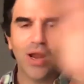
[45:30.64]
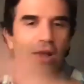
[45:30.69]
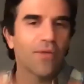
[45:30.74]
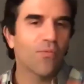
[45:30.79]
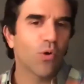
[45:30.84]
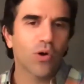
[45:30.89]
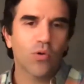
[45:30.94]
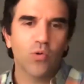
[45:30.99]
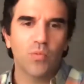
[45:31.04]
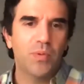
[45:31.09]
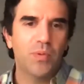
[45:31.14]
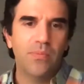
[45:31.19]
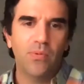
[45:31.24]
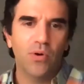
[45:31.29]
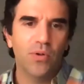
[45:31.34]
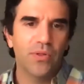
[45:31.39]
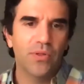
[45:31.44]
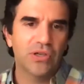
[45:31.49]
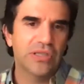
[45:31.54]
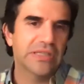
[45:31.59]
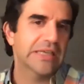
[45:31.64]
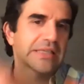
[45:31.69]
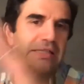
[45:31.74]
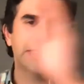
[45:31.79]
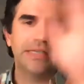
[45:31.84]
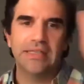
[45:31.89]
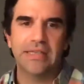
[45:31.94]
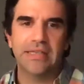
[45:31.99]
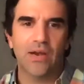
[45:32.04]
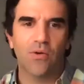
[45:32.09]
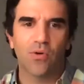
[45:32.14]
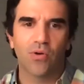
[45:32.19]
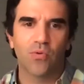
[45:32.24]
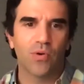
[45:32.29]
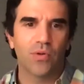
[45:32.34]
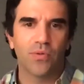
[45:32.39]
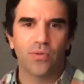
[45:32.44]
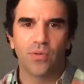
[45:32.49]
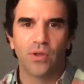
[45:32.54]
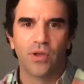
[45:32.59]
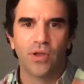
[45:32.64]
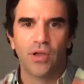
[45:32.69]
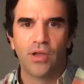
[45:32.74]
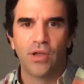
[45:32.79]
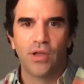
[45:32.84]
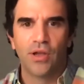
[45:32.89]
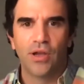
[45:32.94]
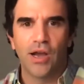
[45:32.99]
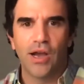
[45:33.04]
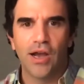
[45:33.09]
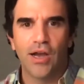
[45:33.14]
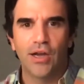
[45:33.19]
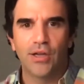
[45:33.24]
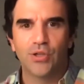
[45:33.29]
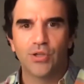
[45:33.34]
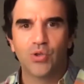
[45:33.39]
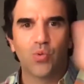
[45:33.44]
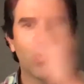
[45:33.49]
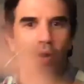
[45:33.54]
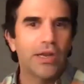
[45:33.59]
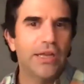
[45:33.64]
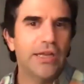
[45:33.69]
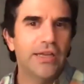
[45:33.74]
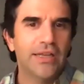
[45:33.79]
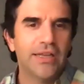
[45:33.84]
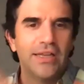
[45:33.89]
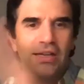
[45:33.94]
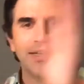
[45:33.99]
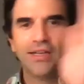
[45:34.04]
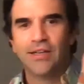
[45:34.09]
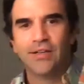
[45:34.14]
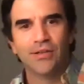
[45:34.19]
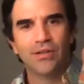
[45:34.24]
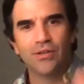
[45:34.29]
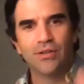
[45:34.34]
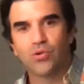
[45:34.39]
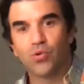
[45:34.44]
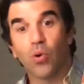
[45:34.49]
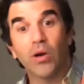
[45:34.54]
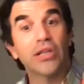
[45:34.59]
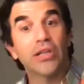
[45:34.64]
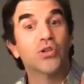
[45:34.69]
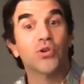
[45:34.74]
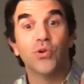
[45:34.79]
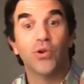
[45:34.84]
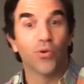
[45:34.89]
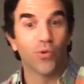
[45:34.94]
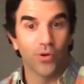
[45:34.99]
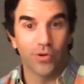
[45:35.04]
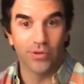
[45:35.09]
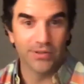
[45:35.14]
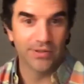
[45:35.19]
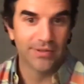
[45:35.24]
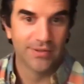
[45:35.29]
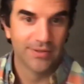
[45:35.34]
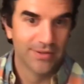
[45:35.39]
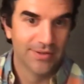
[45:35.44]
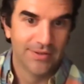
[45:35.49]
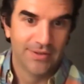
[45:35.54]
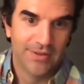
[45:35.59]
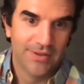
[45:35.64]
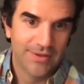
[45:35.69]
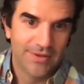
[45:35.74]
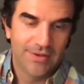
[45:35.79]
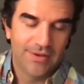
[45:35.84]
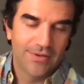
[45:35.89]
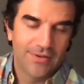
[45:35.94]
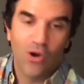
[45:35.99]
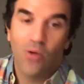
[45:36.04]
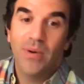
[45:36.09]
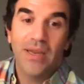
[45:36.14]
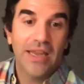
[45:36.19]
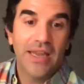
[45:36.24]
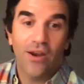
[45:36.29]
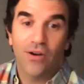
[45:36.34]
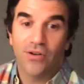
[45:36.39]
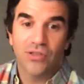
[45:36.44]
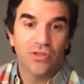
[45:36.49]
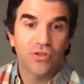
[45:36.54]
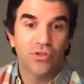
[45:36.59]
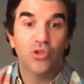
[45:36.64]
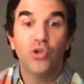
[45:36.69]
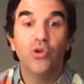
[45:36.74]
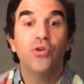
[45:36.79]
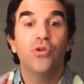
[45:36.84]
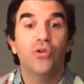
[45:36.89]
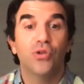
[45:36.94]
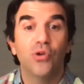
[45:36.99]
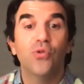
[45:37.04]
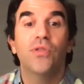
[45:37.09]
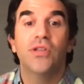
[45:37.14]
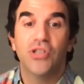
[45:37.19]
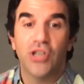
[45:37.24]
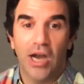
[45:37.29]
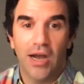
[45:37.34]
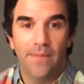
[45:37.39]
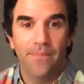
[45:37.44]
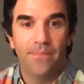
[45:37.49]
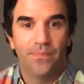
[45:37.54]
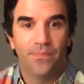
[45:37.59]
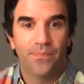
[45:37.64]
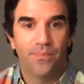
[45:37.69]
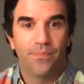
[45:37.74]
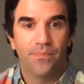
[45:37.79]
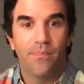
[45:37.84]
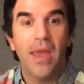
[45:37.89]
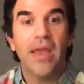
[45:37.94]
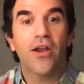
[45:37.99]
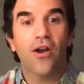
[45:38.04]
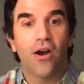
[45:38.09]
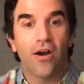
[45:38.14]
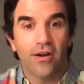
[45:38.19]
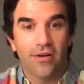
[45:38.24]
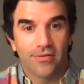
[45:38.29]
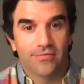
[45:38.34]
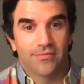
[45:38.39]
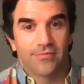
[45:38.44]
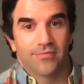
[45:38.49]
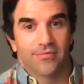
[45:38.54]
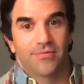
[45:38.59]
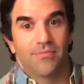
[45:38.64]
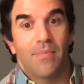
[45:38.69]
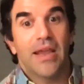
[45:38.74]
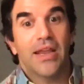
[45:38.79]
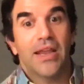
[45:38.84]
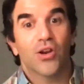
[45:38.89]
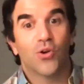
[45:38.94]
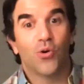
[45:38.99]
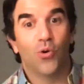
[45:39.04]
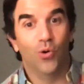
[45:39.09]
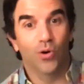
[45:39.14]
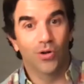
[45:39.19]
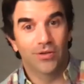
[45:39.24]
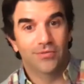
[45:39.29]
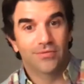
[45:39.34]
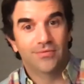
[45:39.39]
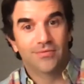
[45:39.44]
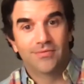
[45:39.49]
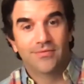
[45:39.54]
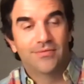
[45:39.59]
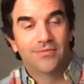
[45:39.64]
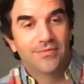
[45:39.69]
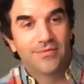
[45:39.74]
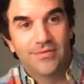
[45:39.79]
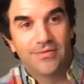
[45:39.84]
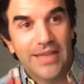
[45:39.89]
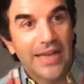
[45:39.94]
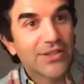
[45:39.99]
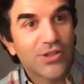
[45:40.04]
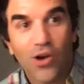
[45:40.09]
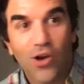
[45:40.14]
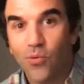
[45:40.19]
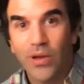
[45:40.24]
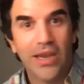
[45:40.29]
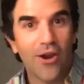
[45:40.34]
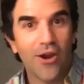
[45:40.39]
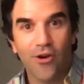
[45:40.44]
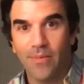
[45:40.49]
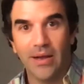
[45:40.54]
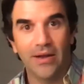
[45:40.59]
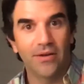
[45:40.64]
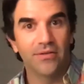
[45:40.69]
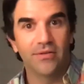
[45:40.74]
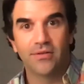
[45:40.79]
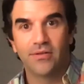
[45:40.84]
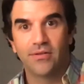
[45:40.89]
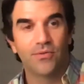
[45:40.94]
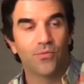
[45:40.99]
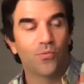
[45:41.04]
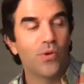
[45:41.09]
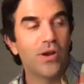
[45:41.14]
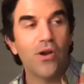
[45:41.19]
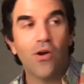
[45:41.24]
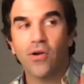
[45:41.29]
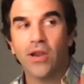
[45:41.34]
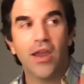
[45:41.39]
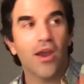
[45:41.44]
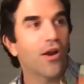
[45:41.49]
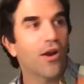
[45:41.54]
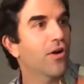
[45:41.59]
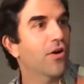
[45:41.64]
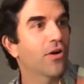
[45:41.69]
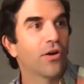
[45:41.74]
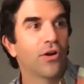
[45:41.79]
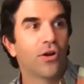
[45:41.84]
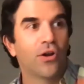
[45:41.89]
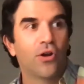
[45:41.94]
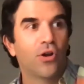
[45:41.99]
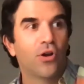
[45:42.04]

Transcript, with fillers: I've worked with people in their 60s. I work with uh 20, 22 year olds. Nobody cares. Do do the job. Make art. Make it cool. That's all we care about. We don't care